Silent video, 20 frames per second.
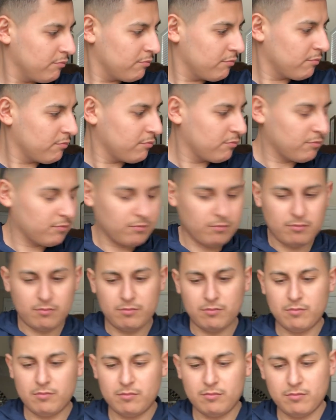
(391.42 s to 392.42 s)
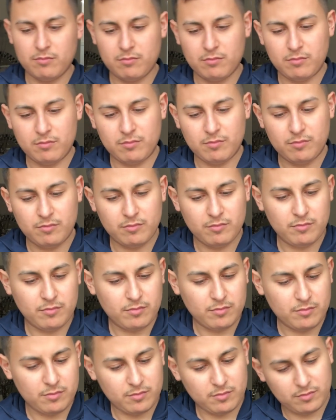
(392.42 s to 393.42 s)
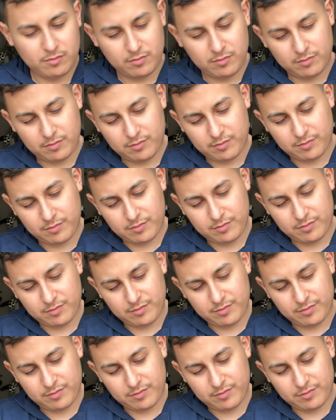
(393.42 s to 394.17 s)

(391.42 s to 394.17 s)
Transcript: Nothing is said.